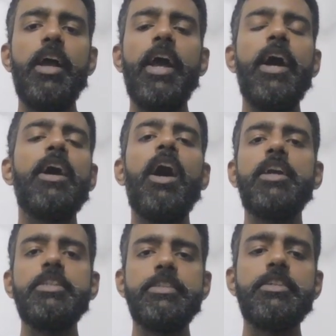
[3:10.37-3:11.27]

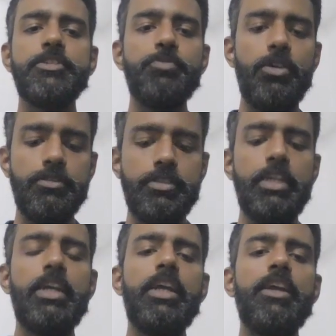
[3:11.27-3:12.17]
are in the response.
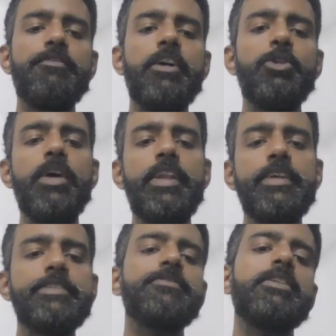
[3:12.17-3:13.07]
If I do
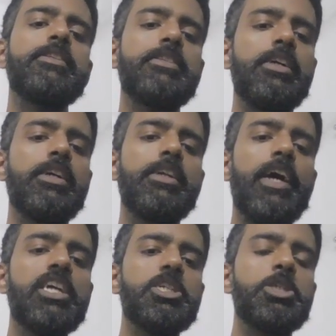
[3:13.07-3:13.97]
ls with
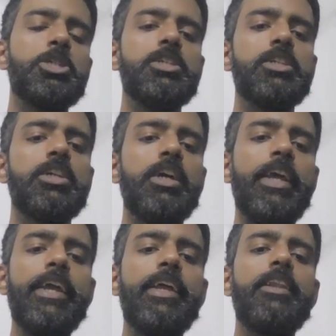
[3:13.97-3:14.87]

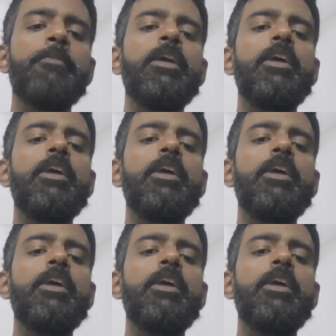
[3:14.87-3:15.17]
-al,